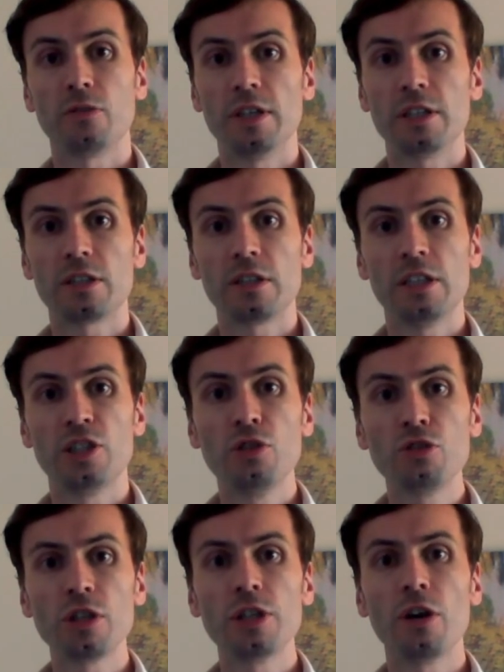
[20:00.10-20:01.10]
risk is
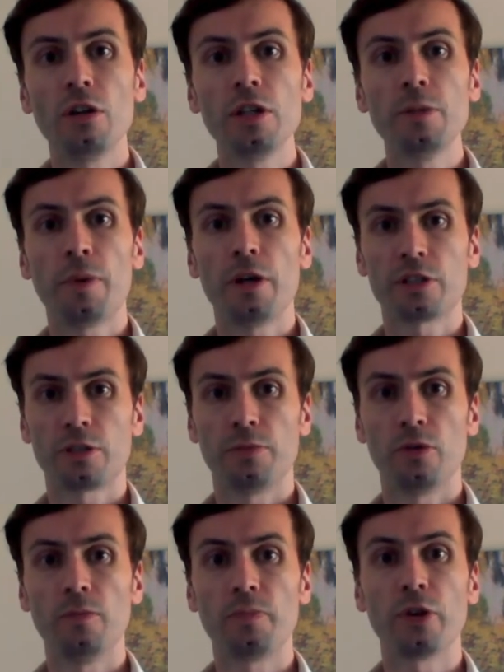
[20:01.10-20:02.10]
usually only
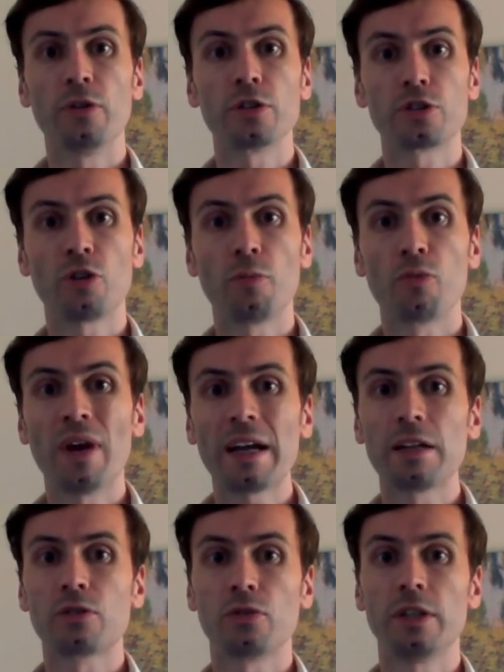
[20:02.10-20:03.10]
possible under some
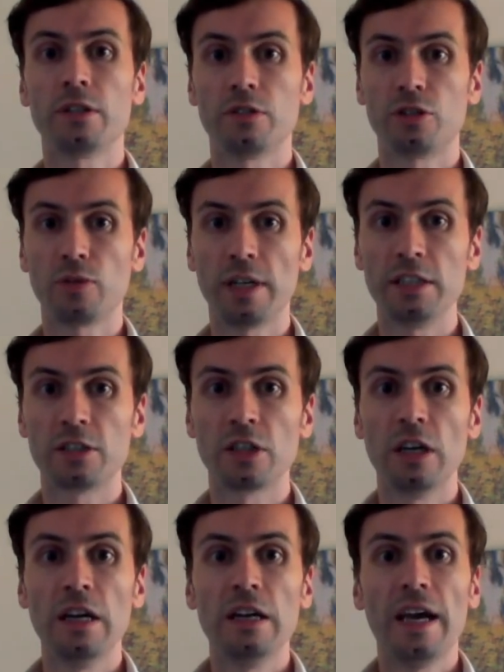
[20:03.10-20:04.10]
regulatory
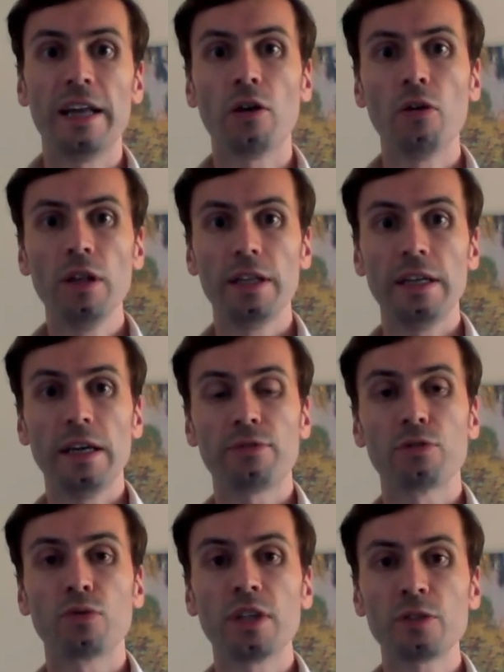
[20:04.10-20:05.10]
constraints and only if
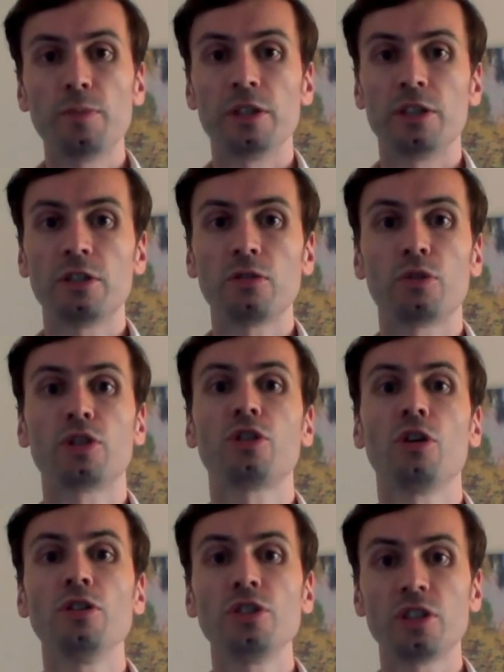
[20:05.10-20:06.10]
the risk budget was
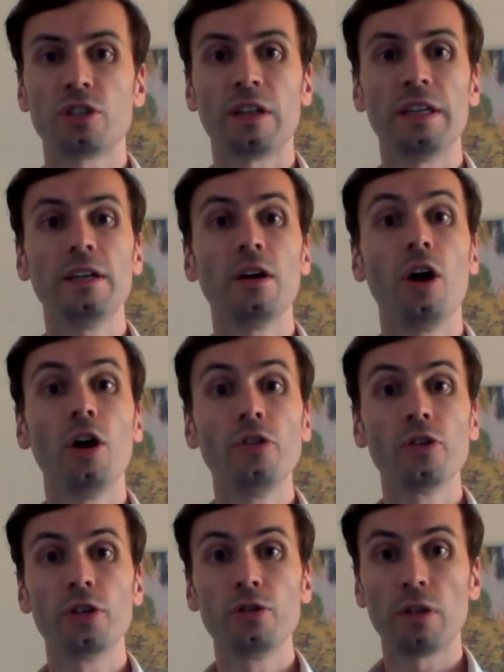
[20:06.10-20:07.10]
consciously
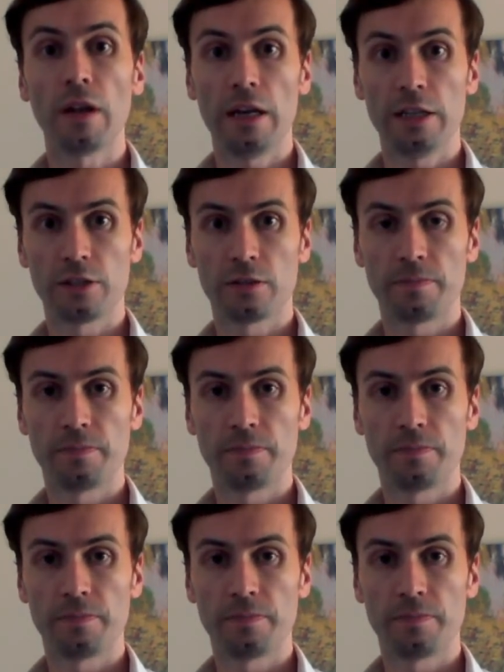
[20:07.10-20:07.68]
underutilized.